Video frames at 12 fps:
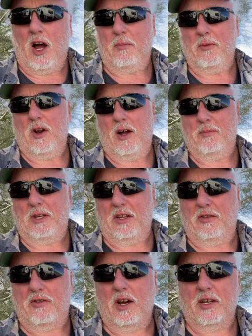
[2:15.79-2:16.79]
not get
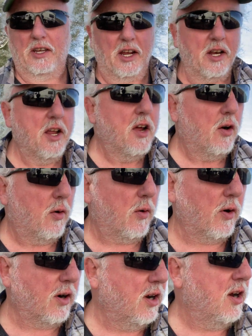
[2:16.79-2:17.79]
stuck in,
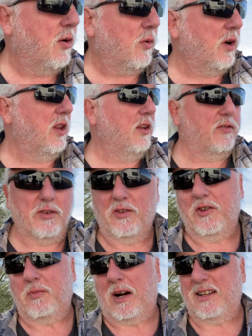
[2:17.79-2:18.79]
or one of these little
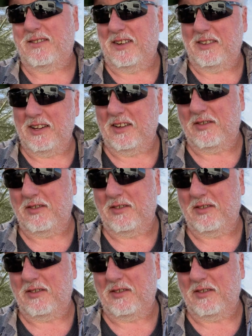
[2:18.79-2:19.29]
spots like this.